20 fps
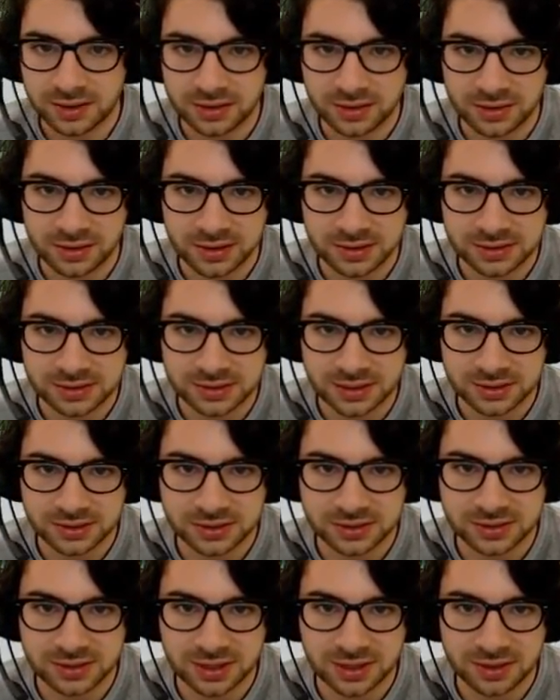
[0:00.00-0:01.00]
this I
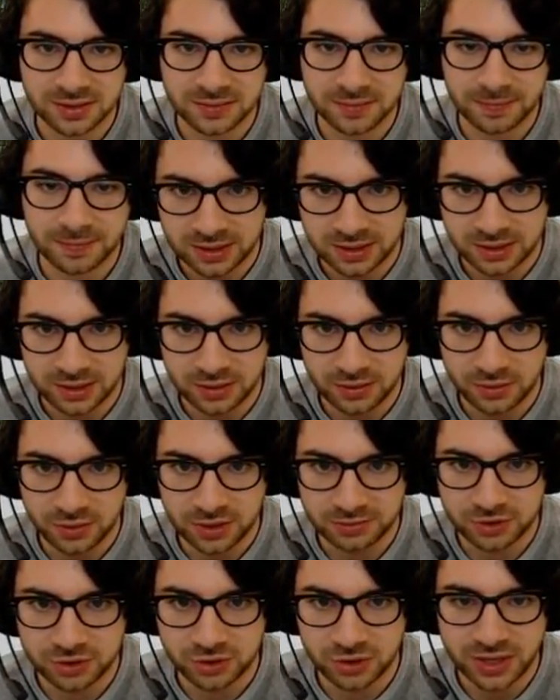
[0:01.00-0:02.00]
should say. What
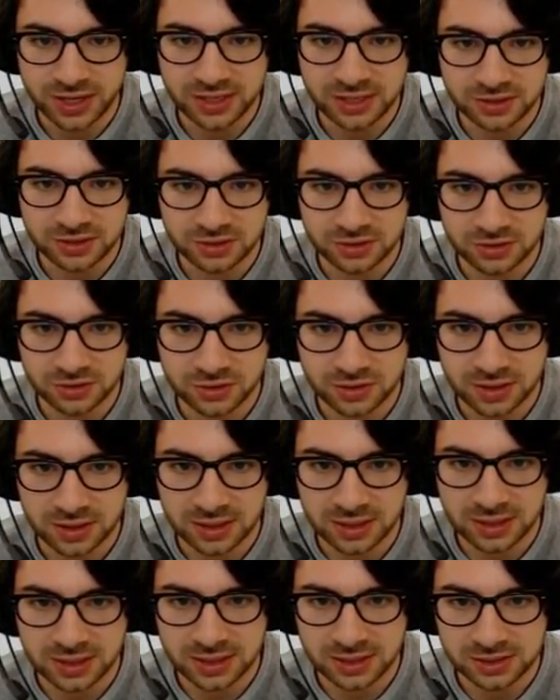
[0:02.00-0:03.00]
I'm trying to do
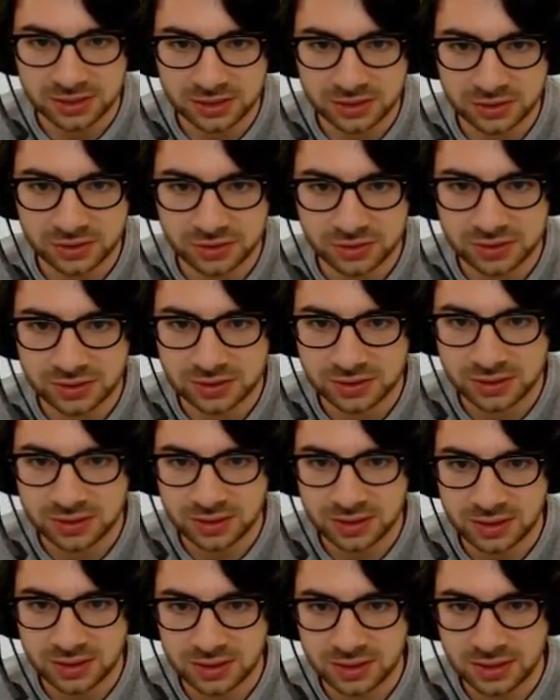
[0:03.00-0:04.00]
is use
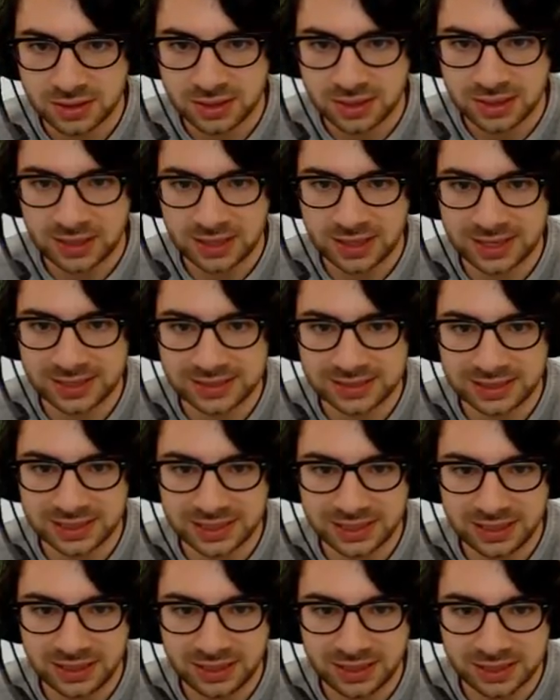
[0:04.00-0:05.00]
as
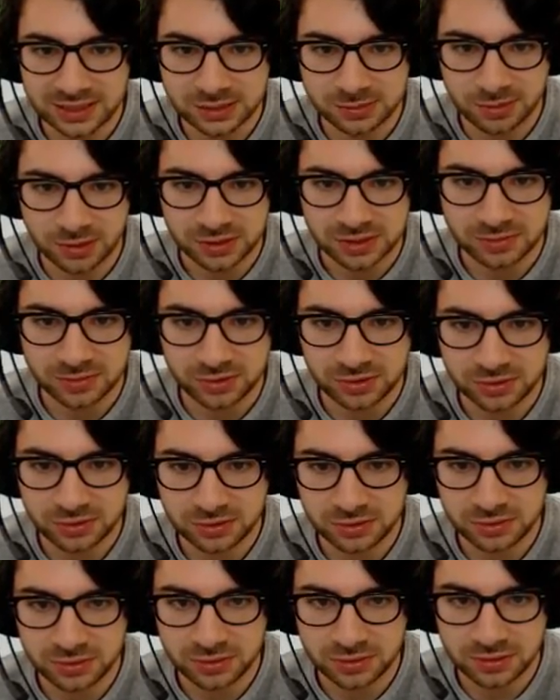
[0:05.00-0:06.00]
little as possible
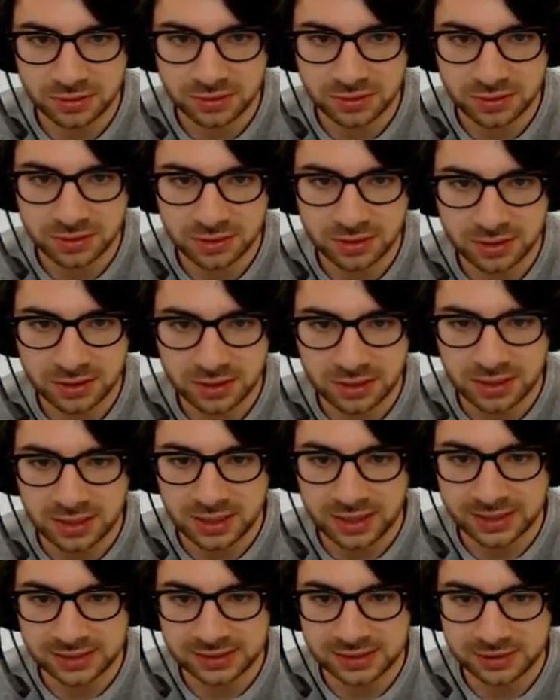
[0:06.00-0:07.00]

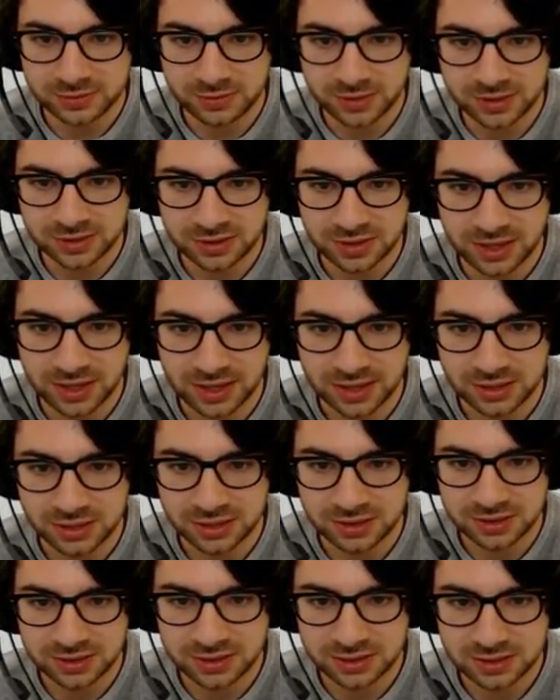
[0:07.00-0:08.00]
as these ones on the
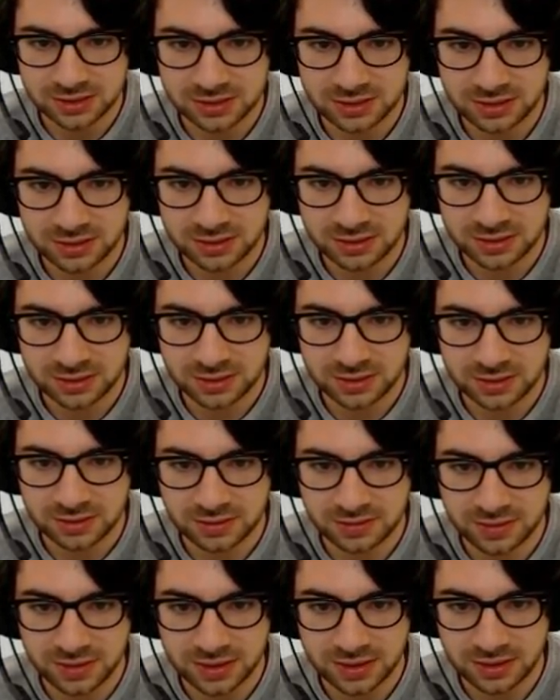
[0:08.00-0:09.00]
edges,
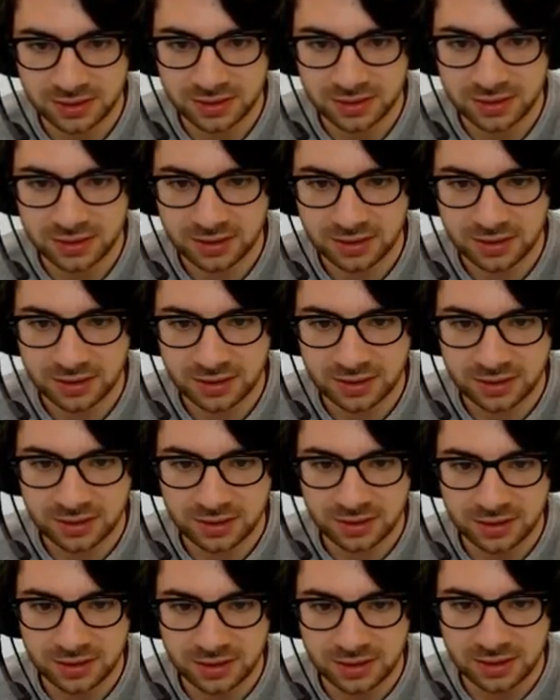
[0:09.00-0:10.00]
right?
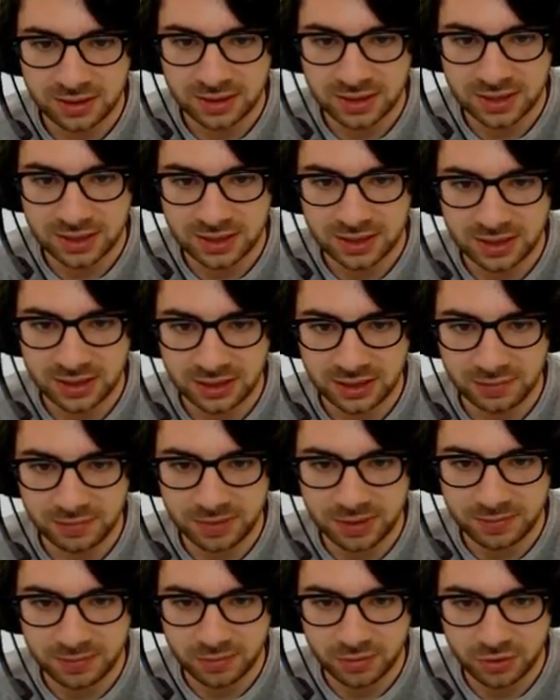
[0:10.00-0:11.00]
And a little
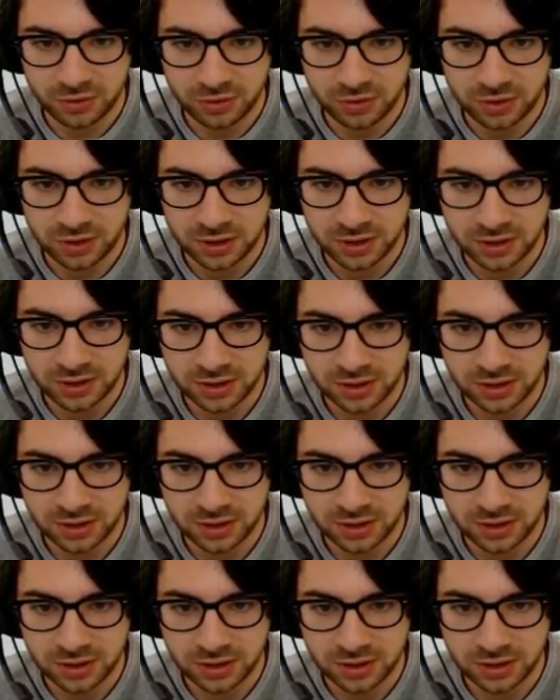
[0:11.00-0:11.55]
bit more